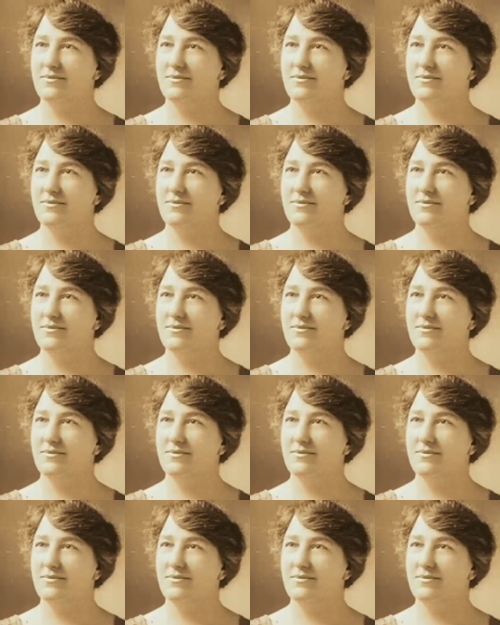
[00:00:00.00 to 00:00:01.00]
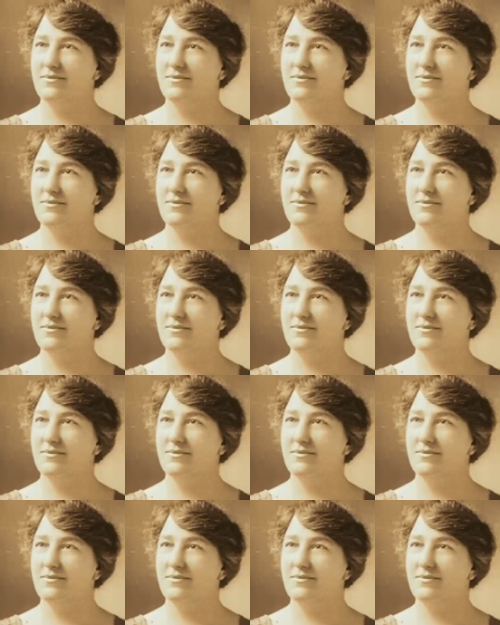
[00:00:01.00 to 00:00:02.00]

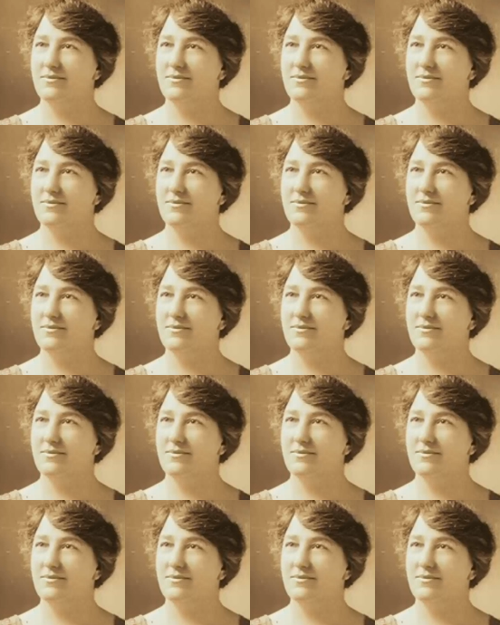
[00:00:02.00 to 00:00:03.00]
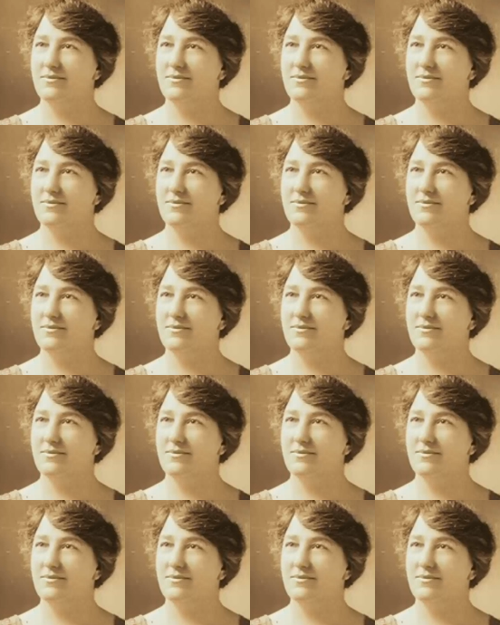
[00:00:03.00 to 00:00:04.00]

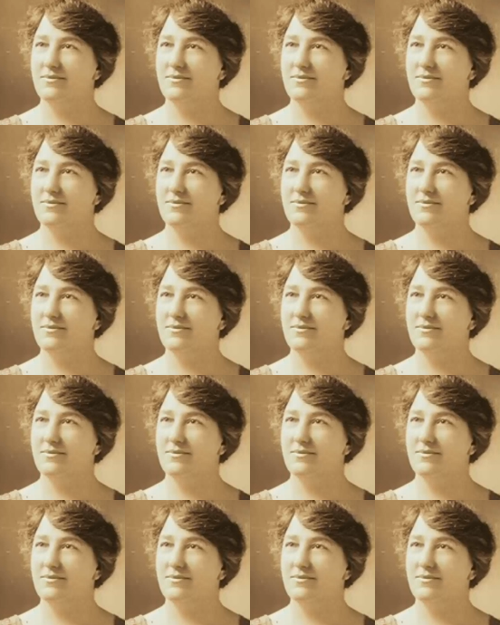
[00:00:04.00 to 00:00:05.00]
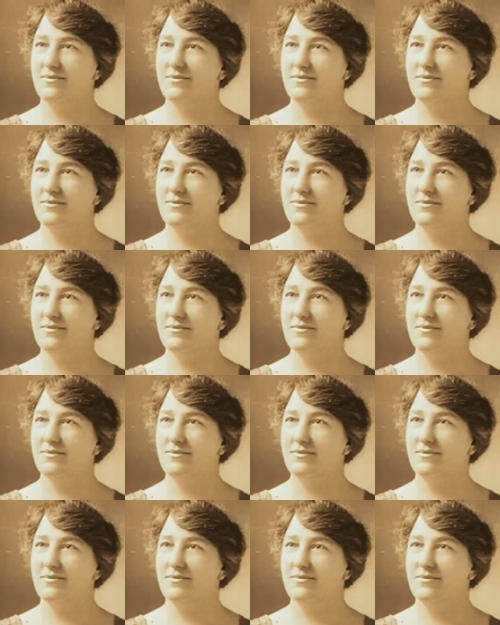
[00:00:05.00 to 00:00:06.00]

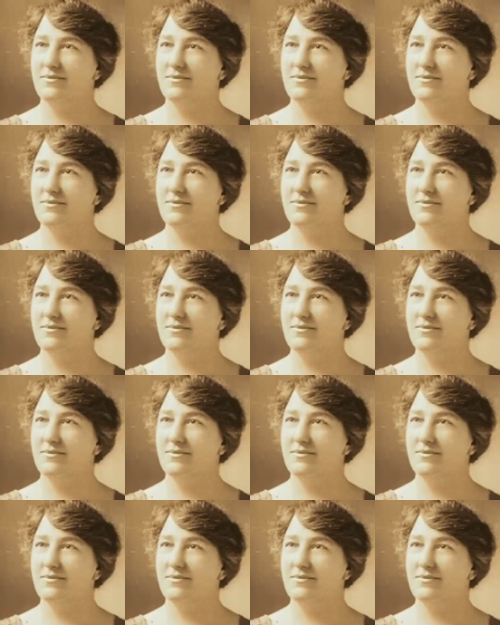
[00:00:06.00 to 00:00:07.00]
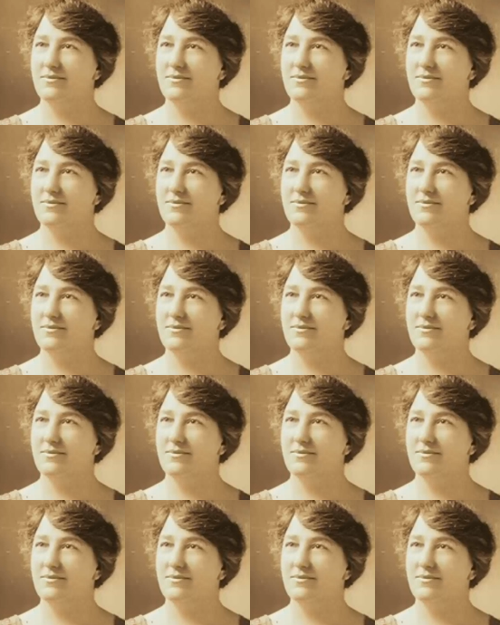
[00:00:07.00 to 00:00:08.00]
(no lip movement)